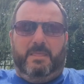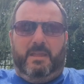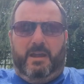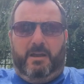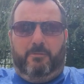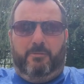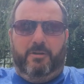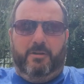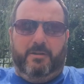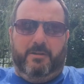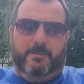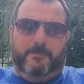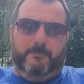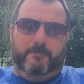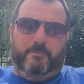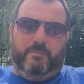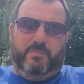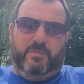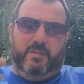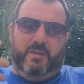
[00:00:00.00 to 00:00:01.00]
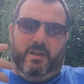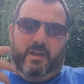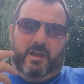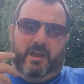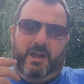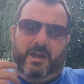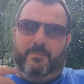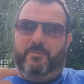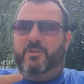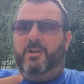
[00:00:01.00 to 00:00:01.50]
Now
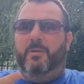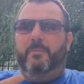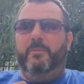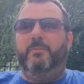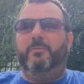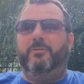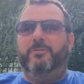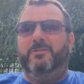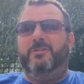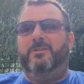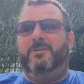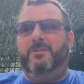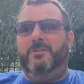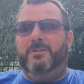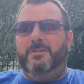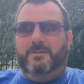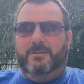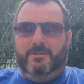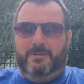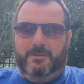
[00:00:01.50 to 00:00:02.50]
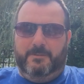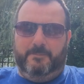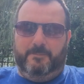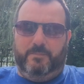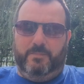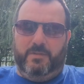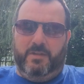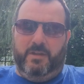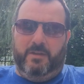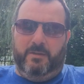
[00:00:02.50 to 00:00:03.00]
I'm a comic book nerd,
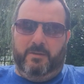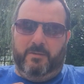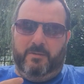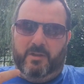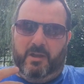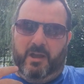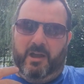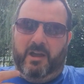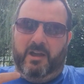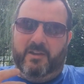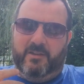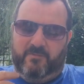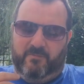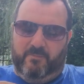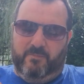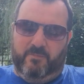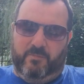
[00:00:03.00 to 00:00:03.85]
and I